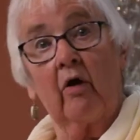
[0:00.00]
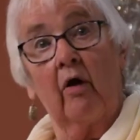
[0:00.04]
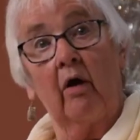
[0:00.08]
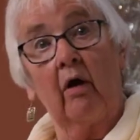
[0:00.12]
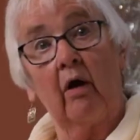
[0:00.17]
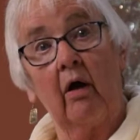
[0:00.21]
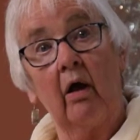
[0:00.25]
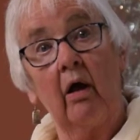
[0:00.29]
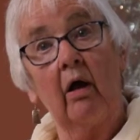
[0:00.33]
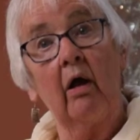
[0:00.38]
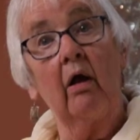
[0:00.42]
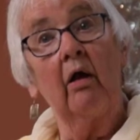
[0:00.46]

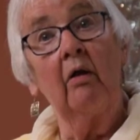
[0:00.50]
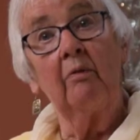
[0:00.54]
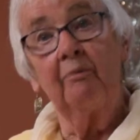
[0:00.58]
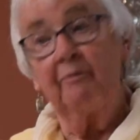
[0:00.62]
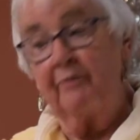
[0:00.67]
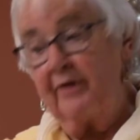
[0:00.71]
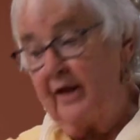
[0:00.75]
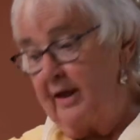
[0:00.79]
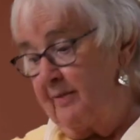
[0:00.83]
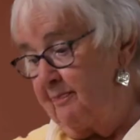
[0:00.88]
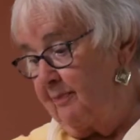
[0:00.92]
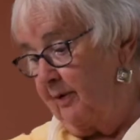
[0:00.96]

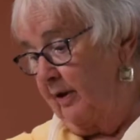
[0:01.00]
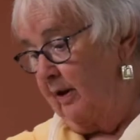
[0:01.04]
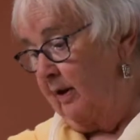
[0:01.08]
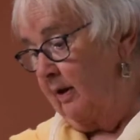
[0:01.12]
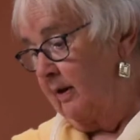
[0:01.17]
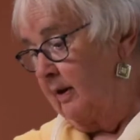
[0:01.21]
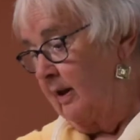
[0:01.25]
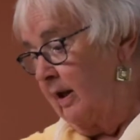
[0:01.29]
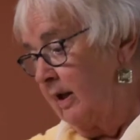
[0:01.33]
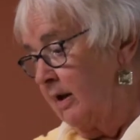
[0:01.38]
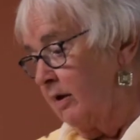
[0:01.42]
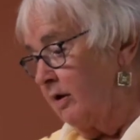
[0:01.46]
all
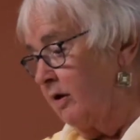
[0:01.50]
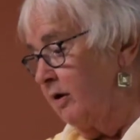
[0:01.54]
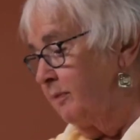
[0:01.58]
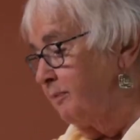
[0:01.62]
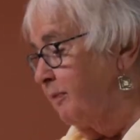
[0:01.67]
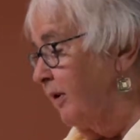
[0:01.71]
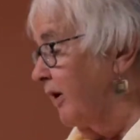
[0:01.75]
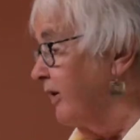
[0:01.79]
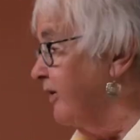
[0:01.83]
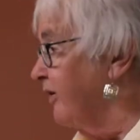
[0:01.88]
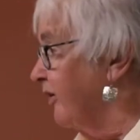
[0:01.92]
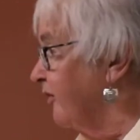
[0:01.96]
people could
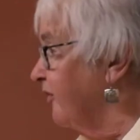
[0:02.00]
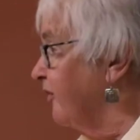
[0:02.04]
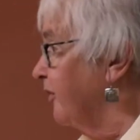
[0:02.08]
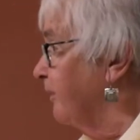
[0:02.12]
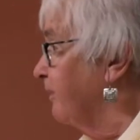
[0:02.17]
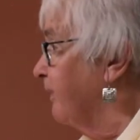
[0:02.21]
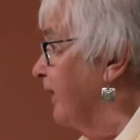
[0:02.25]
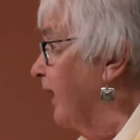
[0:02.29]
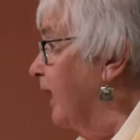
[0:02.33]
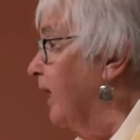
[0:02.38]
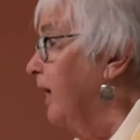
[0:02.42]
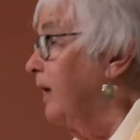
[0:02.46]

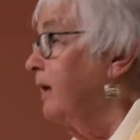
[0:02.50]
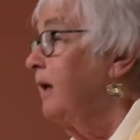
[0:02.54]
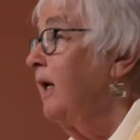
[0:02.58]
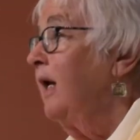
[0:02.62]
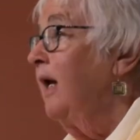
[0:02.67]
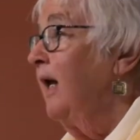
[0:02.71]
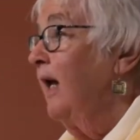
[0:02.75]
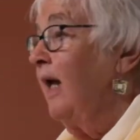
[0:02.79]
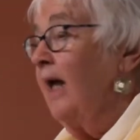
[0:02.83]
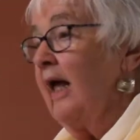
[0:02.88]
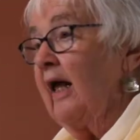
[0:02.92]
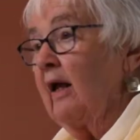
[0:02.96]
participate
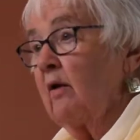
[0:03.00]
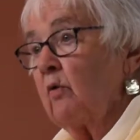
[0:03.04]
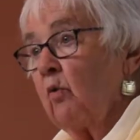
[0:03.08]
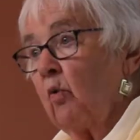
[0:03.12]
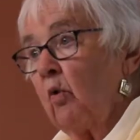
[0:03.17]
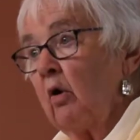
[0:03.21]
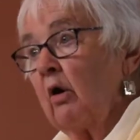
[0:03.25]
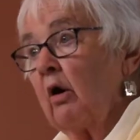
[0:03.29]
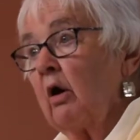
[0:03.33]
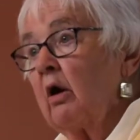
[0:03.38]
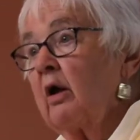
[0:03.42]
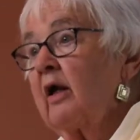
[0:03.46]
and
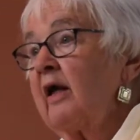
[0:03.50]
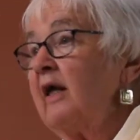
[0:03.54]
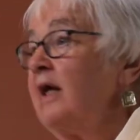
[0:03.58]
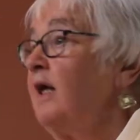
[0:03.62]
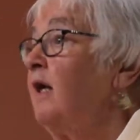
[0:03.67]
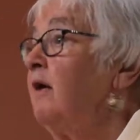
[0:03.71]
work,